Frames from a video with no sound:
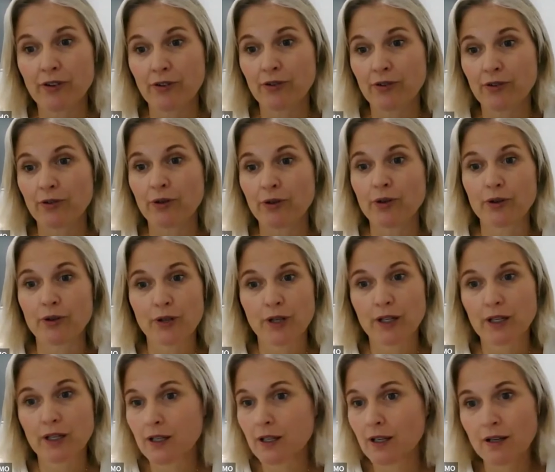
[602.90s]
through
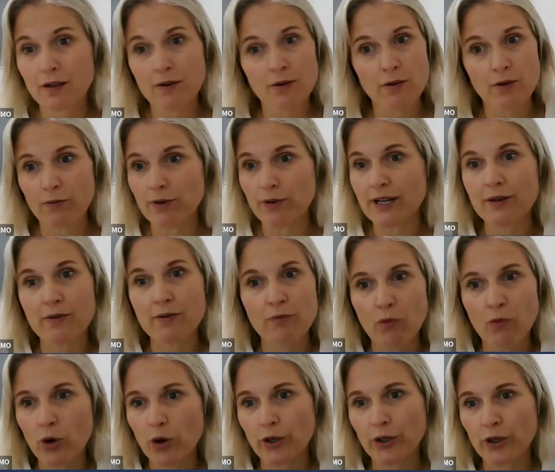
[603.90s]
written
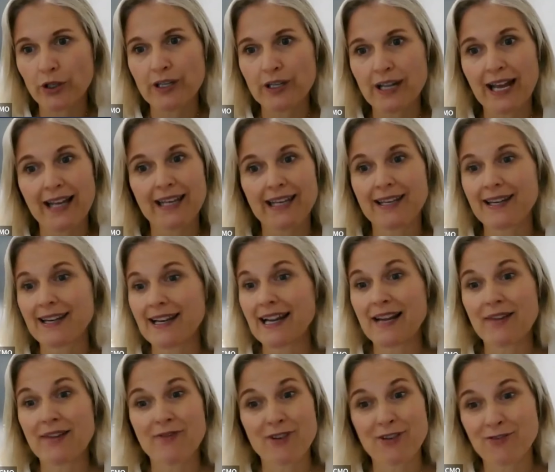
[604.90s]
word, and
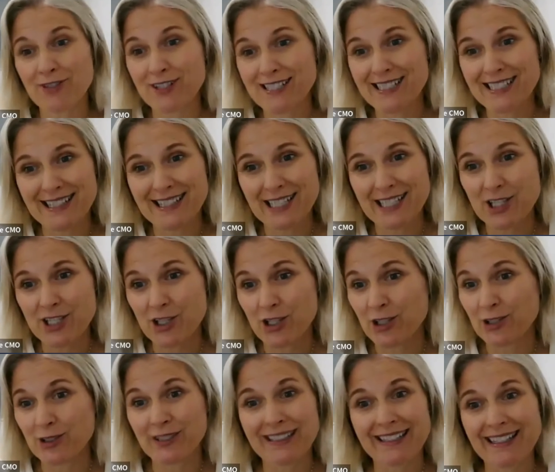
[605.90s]
even if it's in their
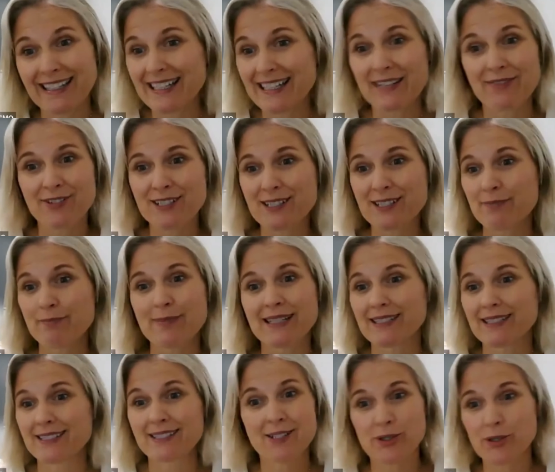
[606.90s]
journal and they never submit
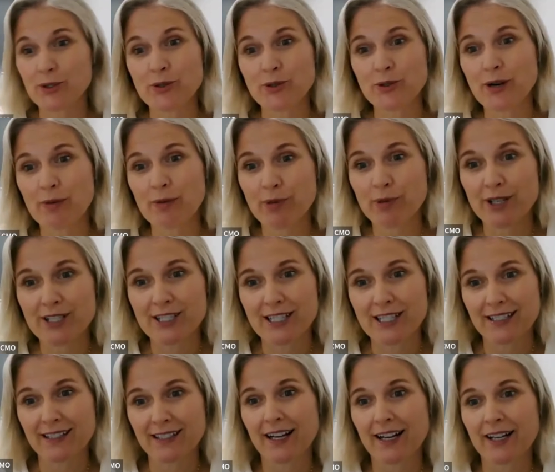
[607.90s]
it to a
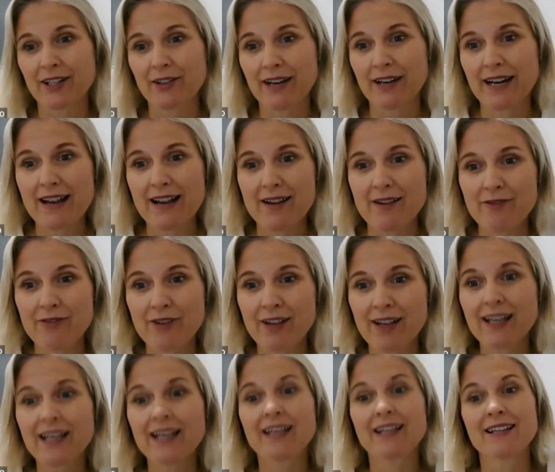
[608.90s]
project like Grieve,
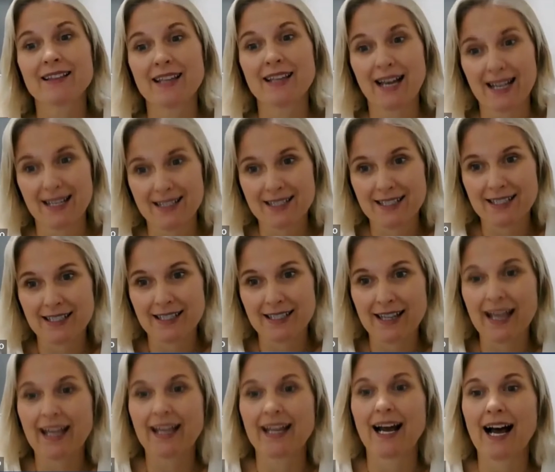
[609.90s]
that
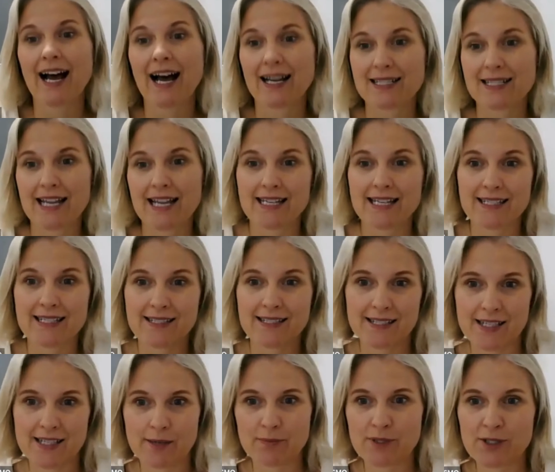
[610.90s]
they are taking
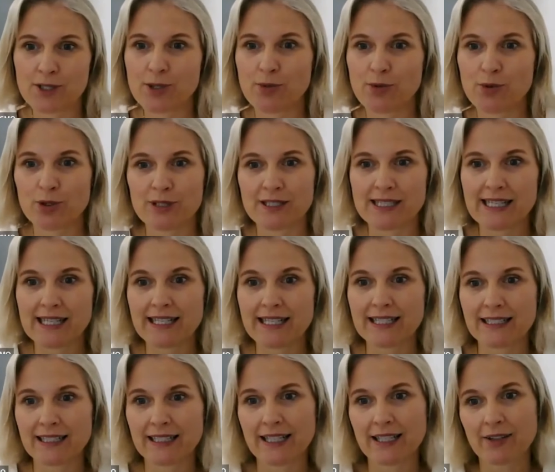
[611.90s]
steps towards
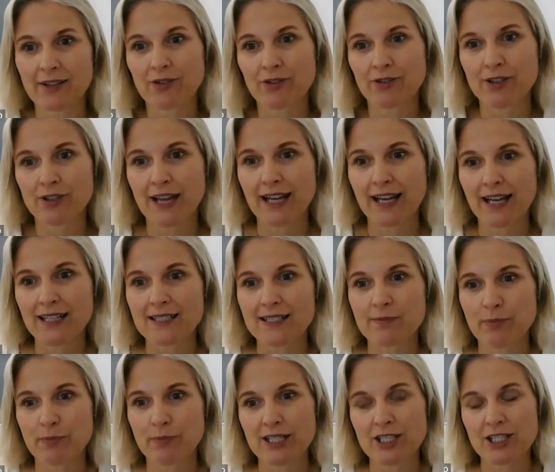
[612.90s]
healing through that
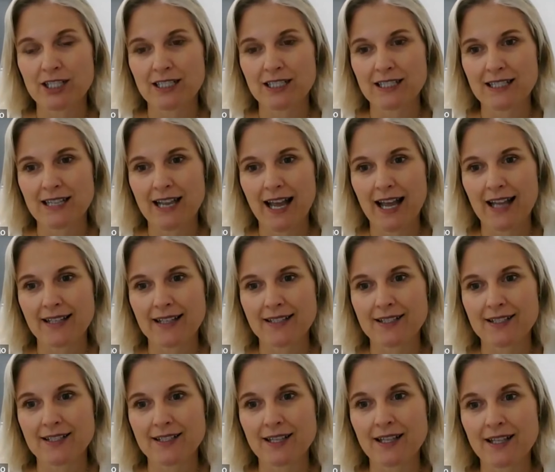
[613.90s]
expression,
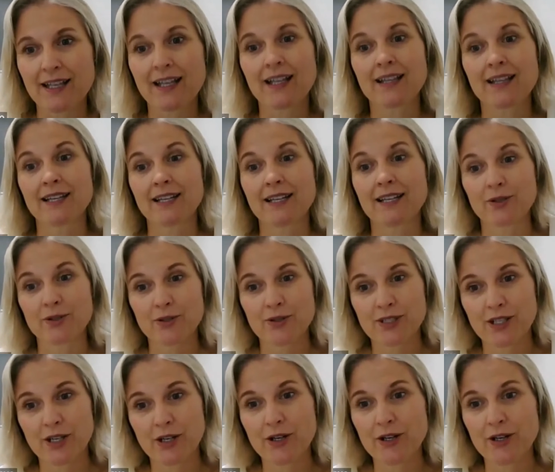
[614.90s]
and then
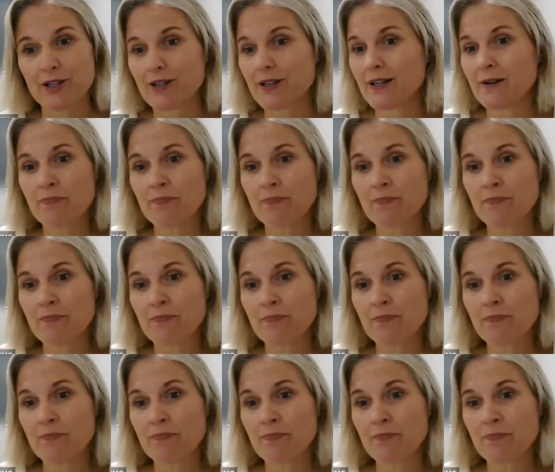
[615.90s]
also